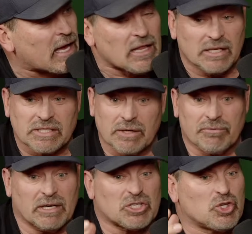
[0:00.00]
Let's get
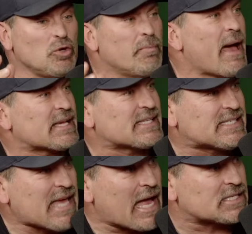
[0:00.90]
rid of 2-back
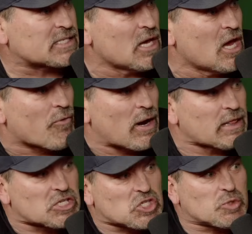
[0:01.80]
sets, right?
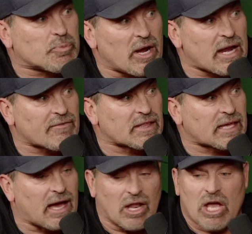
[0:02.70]
Let's spread everything
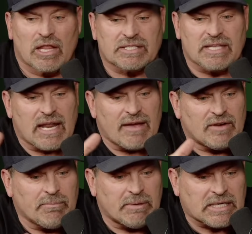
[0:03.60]
out. Let's not have
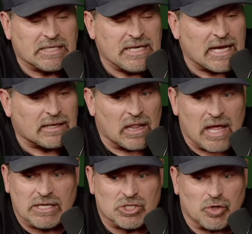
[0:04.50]
anybody connect to the
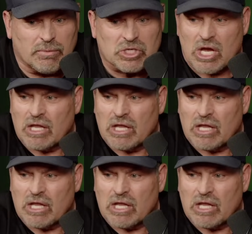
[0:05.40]
line of scrimmage.